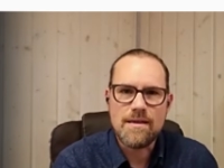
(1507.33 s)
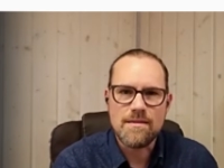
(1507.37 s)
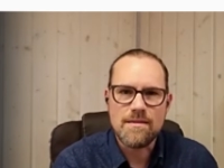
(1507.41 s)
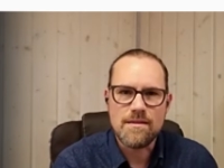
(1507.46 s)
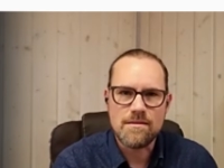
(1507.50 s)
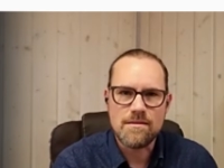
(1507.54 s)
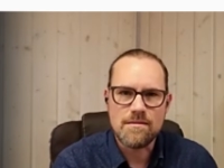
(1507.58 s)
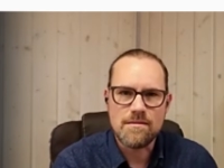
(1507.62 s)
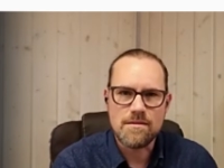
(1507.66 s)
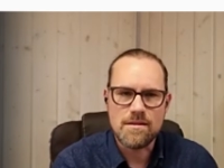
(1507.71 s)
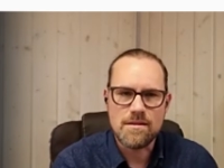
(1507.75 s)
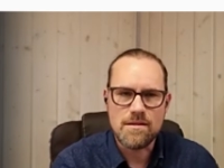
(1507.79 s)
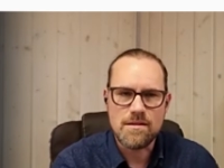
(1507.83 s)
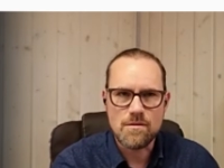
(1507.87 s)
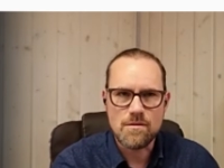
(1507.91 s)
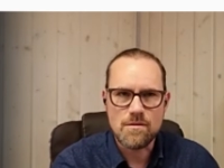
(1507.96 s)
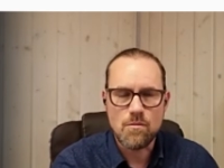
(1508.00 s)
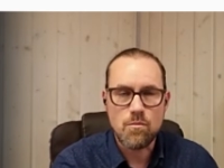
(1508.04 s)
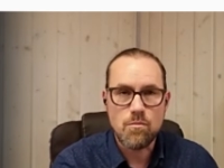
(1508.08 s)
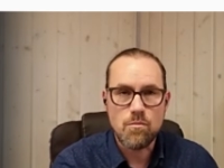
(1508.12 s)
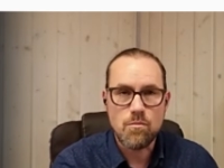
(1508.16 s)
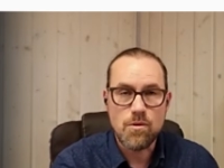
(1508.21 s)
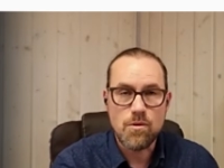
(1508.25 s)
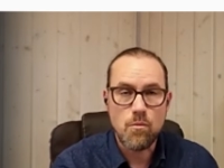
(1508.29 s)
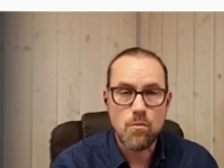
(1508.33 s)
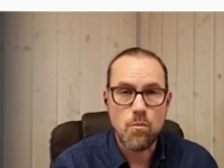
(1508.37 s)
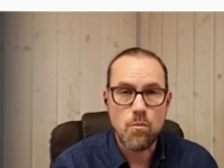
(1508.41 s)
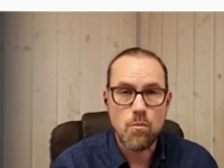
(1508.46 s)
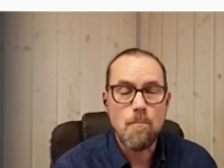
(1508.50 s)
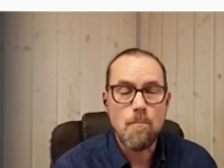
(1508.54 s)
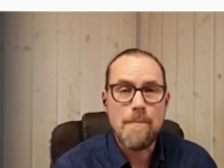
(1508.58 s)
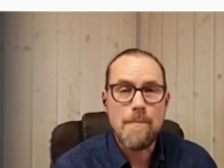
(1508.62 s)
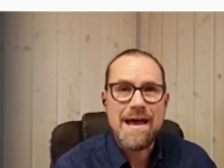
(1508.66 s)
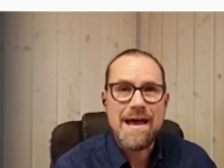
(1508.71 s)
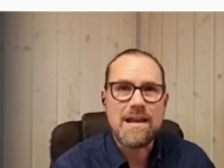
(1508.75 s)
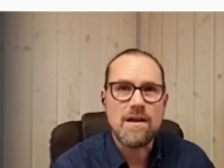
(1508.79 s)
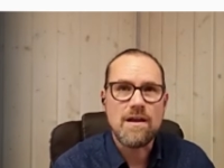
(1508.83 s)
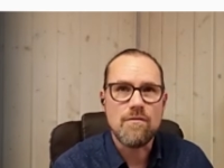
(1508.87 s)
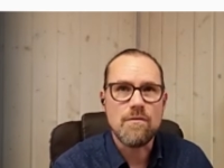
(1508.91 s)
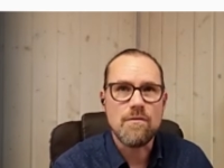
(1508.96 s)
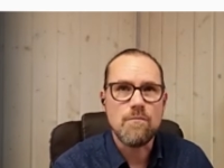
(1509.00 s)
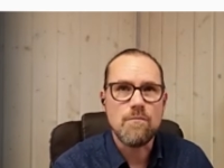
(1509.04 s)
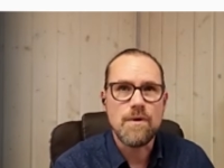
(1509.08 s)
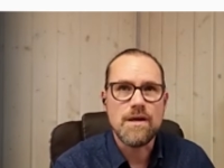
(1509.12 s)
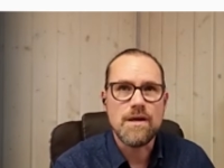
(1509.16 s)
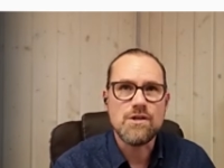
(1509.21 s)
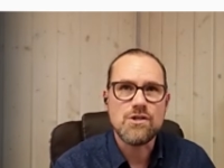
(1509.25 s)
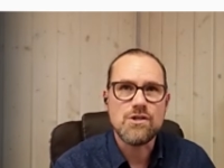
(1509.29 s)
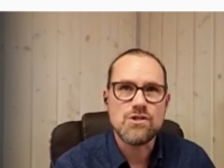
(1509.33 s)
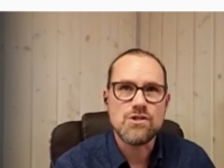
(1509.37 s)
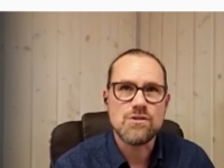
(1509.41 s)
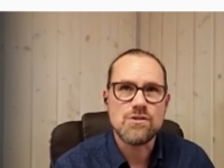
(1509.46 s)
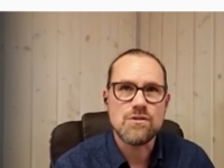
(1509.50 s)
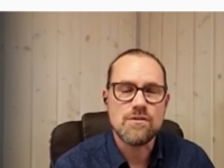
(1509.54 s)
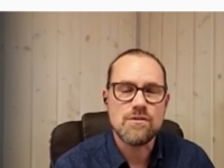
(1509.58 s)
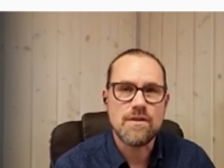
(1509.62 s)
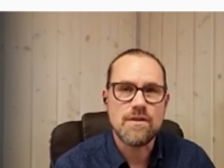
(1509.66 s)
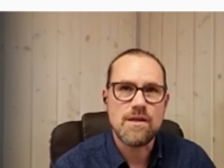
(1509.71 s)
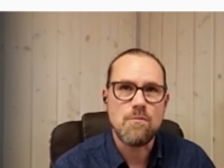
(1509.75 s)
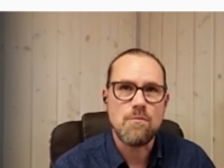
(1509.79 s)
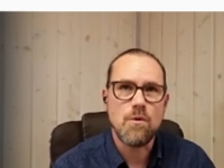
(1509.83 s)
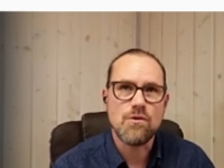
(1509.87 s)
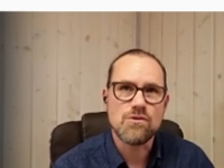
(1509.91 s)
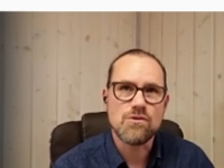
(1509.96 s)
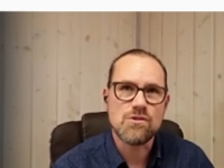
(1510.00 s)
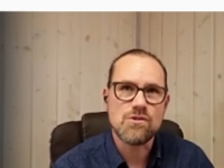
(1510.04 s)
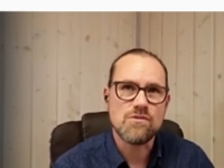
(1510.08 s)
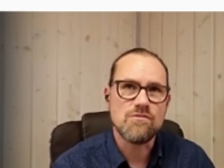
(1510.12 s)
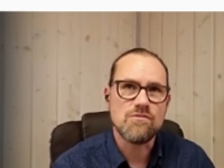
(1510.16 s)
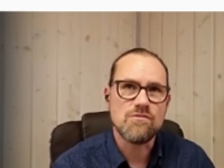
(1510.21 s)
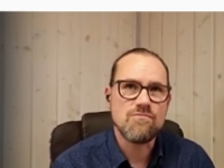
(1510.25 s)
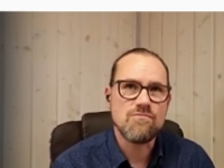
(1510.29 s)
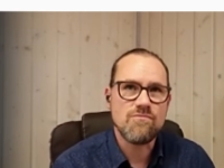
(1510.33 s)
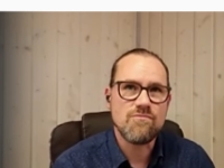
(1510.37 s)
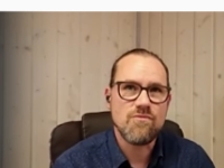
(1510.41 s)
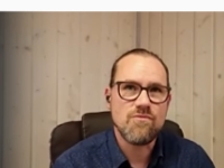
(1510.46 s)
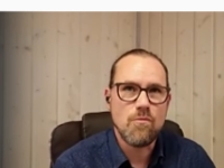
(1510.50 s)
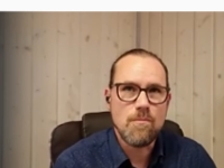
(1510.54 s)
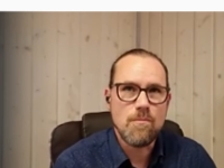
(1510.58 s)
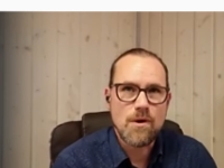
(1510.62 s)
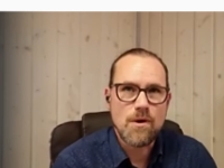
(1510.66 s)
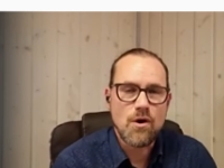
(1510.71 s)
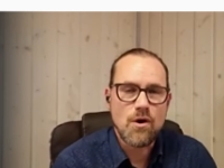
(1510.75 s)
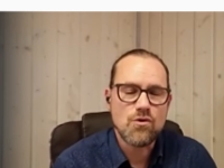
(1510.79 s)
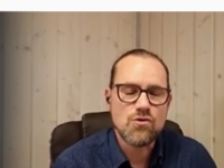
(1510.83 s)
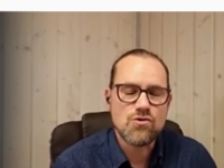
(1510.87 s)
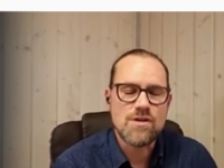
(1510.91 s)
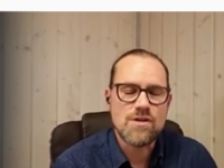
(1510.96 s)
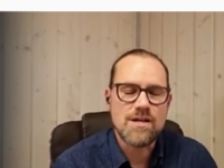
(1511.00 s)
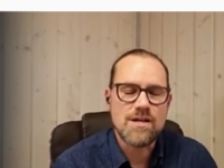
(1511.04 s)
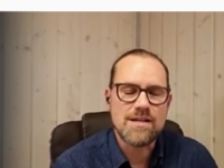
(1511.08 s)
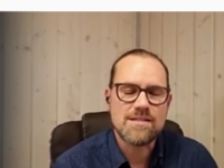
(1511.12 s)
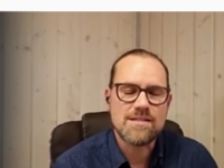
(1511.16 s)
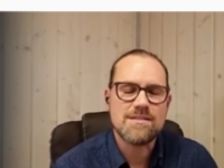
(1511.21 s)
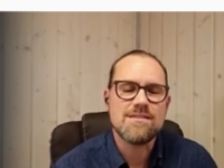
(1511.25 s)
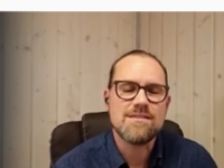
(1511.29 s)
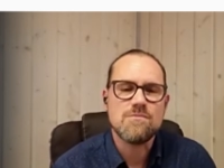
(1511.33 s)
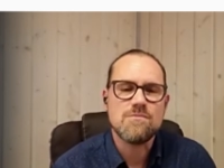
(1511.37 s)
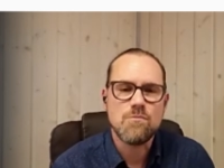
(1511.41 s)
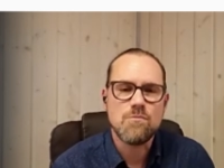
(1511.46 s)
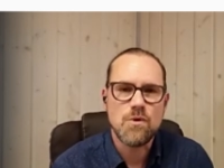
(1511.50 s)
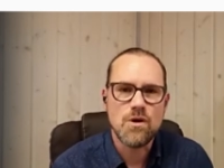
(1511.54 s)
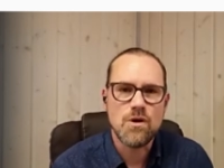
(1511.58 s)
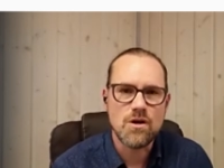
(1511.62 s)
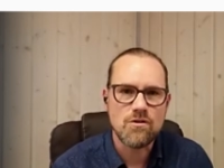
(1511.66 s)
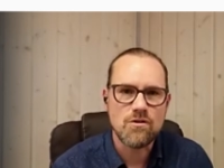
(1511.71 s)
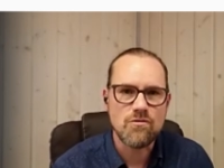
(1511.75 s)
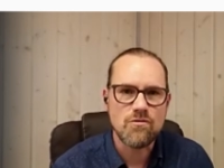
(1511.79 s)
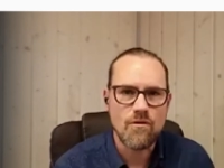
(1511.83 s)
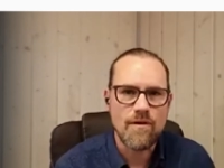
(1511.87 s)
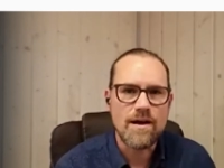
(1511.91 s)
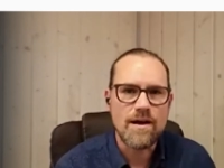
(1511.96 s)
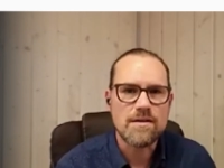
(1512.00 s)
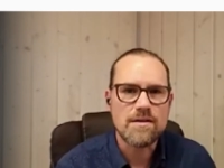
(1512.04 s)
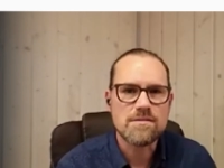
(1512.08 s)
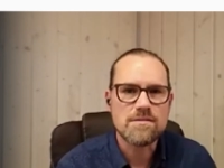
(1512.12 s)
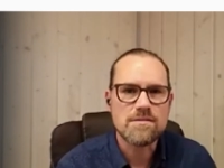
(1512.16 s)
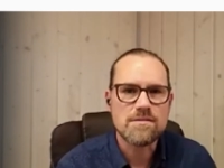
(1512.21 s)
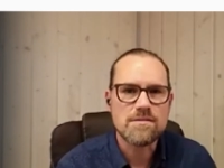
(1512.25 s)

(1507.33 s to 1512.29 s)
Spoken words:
The manner in which they want to form a contract doesn't work for us.